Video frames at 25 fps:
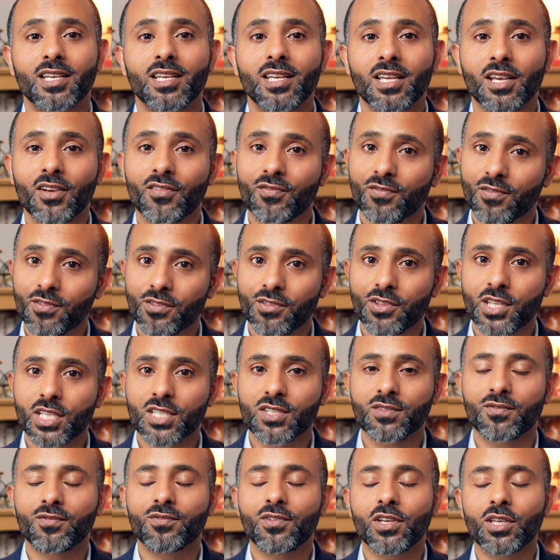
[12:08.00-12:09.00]
If
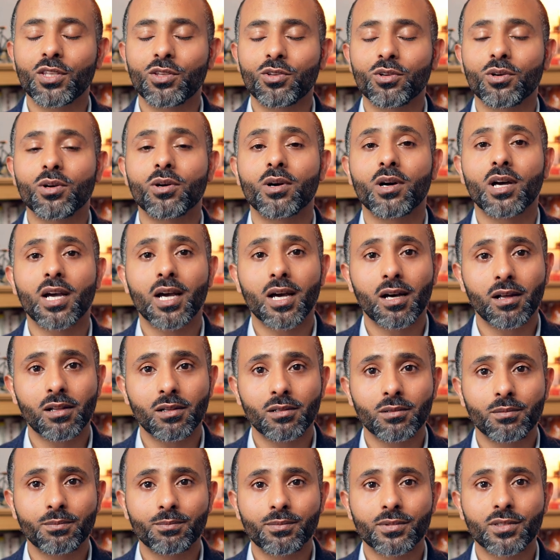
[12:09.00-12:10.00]
this video
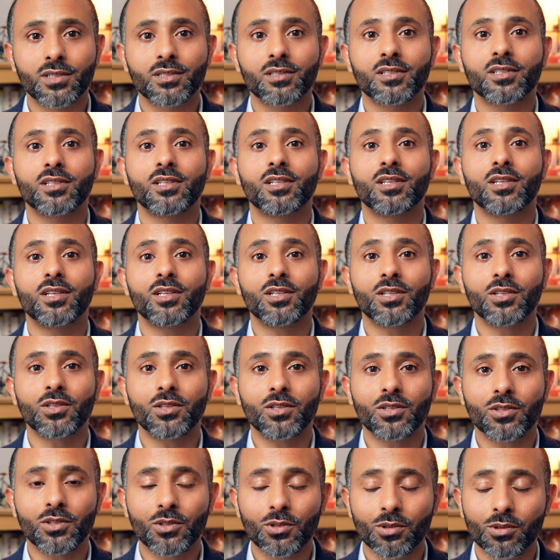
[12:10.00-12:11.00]
helped
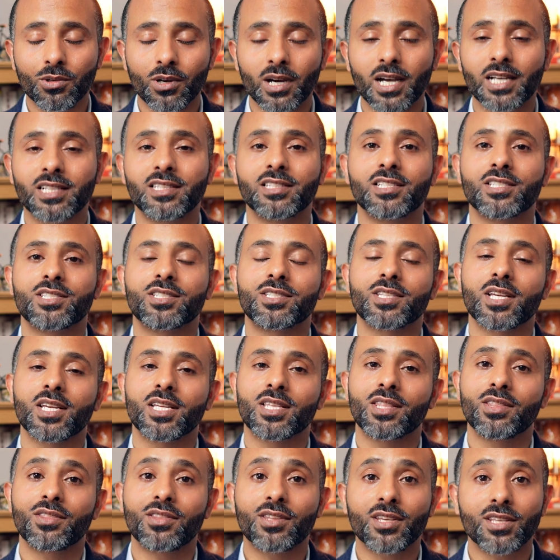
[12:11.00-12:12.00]
you
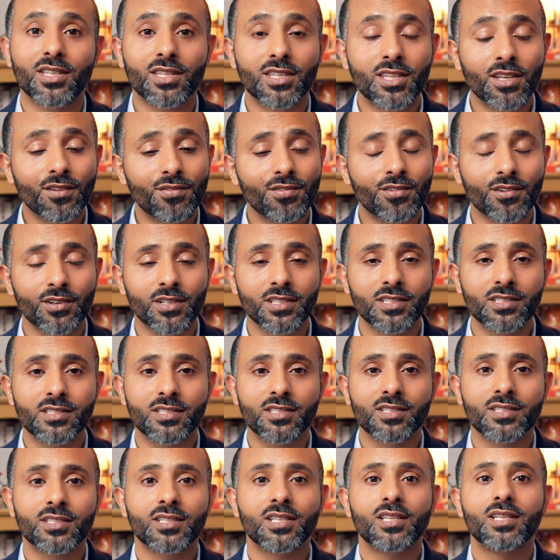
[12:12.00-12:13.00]
understand the
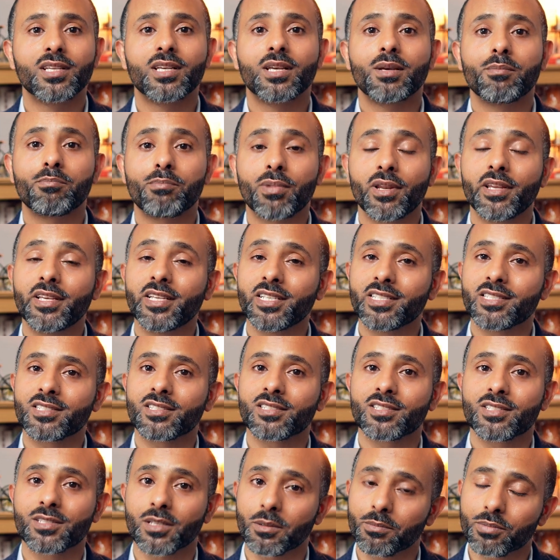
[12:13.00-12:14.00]
difference,
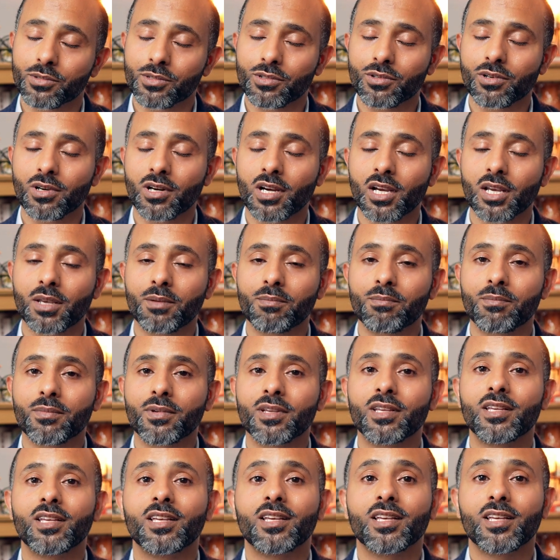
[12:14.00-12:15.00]
please subscribe,
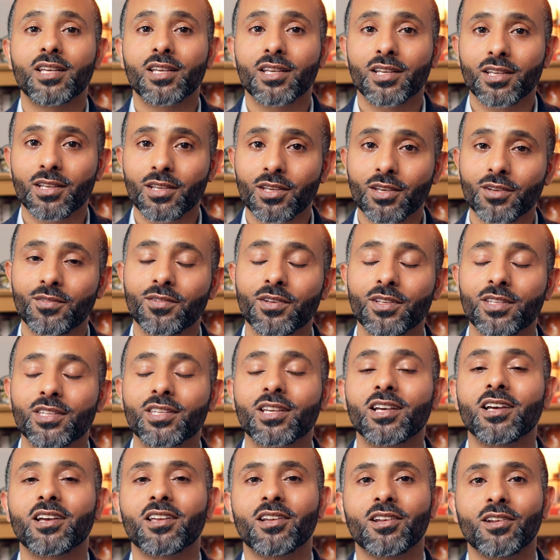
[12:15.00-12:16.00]
give
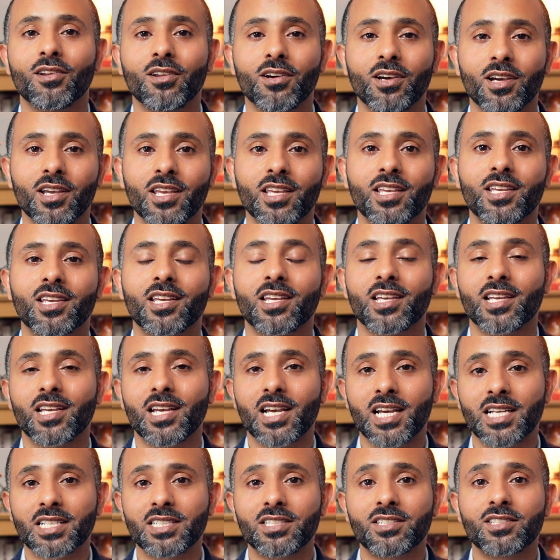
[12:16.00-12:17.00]
it a like,
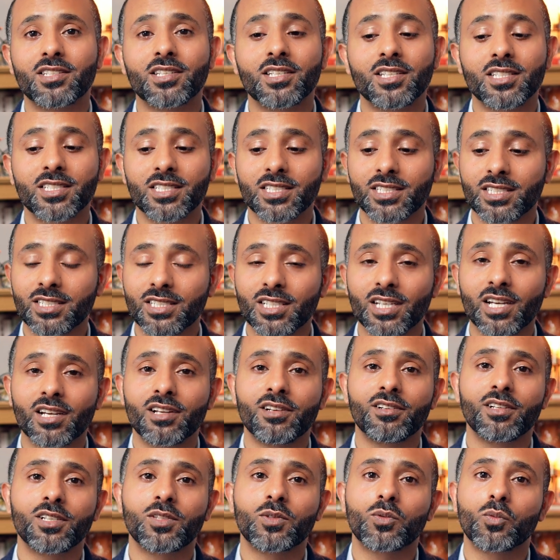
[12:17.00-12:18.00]
and
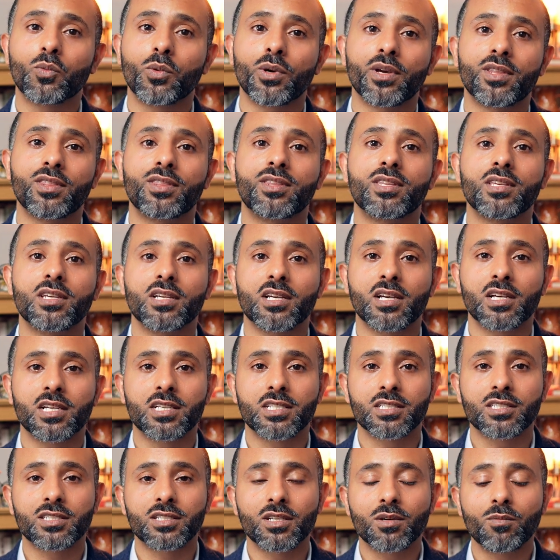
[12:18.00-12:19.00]
share it with
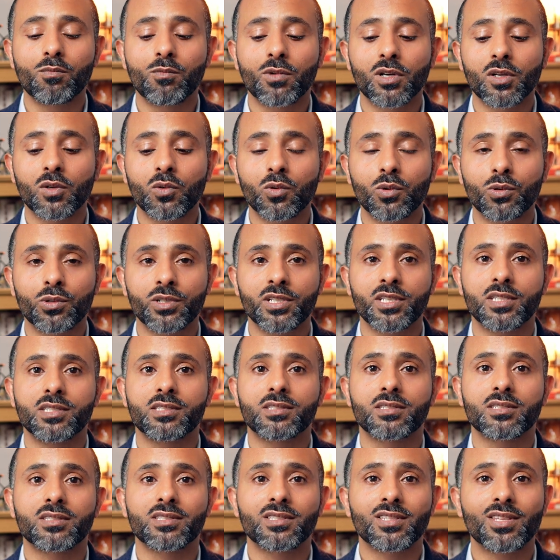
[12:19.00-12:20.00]
someone who
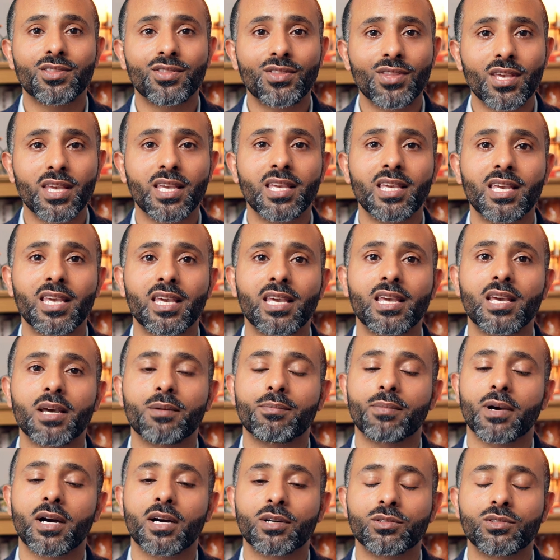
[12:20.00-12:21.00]
is thinking
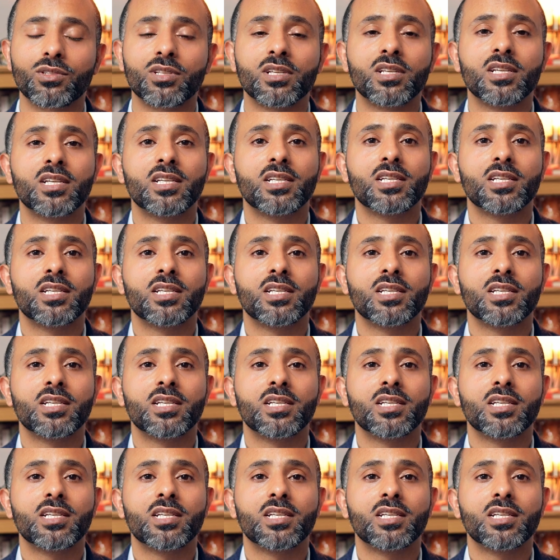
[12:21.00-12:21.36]
about